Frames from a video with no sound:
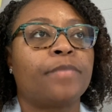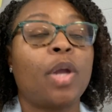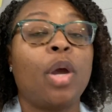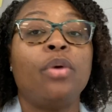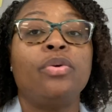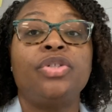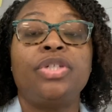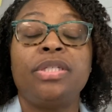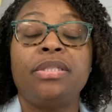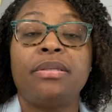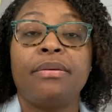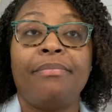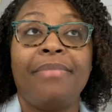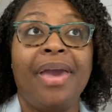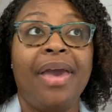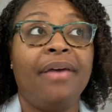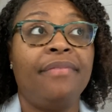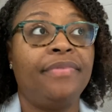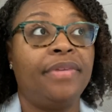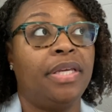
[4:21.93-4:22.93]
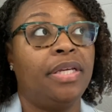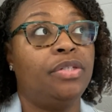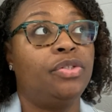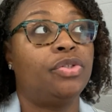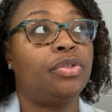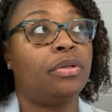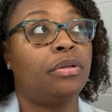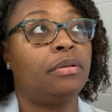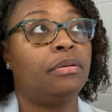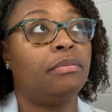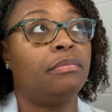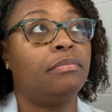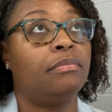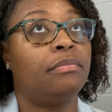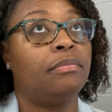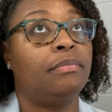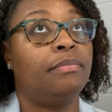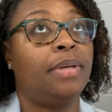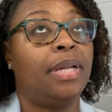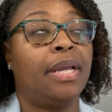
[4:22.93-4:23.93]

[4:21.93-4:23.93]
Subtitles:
she's a math teacher, but